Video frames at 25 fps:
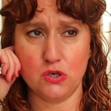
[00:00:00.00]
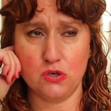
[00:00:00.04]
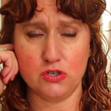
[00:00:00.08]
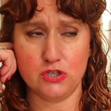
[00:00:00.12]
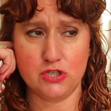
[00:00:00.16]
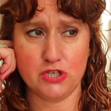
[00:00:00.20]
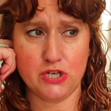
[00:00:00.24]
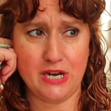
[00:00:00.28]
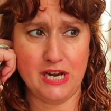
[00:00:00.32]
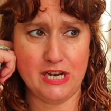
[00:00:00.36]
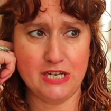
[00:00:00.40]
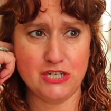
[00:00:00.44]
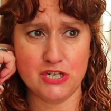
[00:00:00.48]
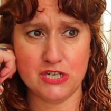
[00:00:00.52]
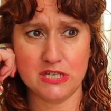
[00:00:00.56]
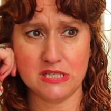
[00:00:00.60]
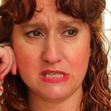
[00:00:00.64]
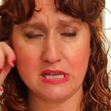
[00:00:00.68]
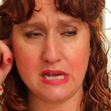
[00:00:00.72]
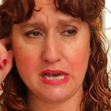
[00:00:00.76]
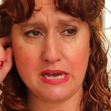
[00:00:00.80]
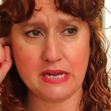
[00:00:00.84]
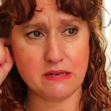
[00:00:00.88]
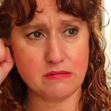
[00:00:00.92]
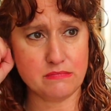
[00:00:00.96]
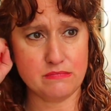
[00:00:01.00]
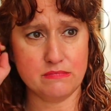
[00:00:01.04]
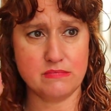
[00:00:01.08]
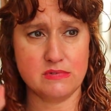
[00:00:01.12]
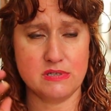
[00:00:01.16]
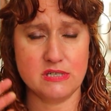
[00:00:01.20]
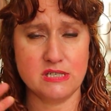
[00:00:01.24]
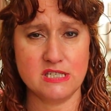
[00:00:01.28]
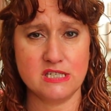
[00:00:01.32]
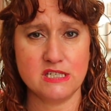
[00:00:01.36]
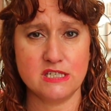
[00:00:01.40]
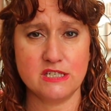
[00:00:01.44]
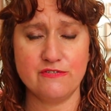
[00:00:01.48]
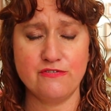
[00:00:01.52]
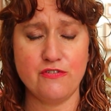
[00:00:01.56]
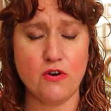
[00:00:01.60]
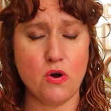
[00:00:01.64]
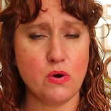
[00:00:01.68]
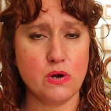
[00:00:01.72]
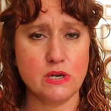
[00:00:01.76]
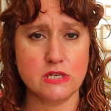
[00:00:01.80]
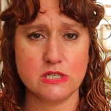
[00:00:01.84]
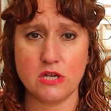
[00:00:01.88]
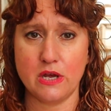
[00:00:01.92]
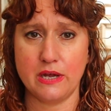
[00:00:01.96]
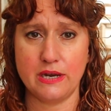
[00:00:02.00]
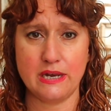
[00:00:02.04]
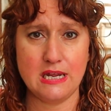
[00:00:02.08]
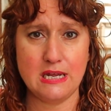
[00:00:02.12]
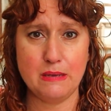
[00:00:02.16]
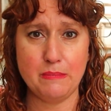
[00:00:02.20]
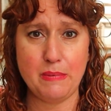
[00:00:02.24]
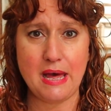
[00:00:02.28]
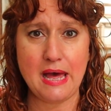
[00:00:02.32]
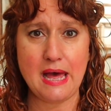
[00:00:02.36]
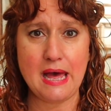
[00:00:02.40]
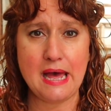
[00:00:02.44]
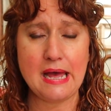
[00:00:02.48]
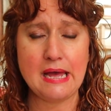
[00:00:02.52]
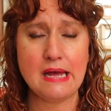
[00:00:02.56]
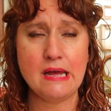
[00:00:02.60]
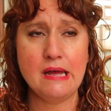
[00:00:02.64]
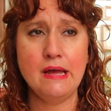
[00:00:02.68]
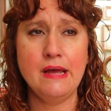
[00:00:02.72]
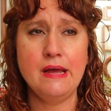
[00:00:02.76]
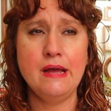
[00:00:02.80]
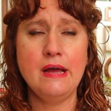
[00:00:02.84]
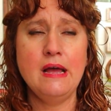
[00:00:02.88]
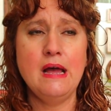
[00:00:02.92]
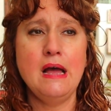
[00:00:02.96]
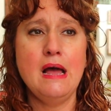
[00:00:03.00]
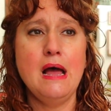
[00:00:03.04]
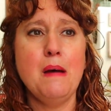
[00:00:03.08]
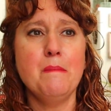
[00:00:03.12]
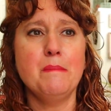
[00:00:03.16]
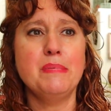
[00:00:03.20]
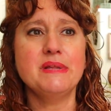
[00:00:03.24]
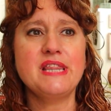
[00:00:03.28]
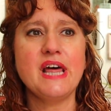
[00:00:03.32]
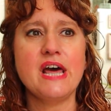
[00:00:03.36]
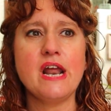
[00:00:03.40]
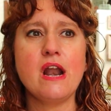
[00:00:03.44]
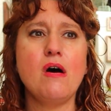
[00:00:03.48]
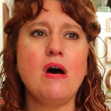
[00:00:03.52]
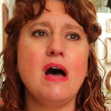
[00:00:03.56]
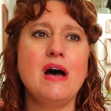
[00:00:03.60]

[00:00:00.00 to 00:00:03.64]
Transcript: Or should I just like focus on eBay? But then